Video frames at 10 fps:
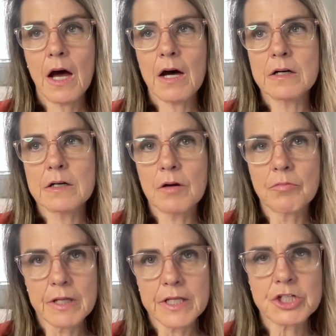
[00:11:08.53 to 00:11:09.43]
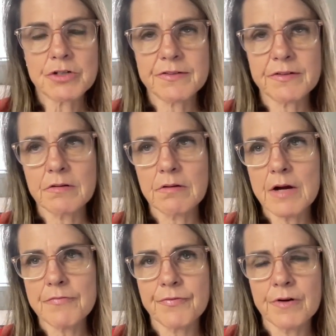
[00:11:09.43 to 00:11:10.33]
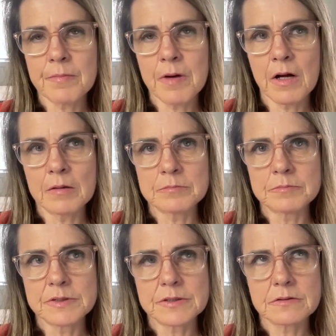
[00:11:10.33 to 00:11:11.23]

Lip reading: a really interesting graph from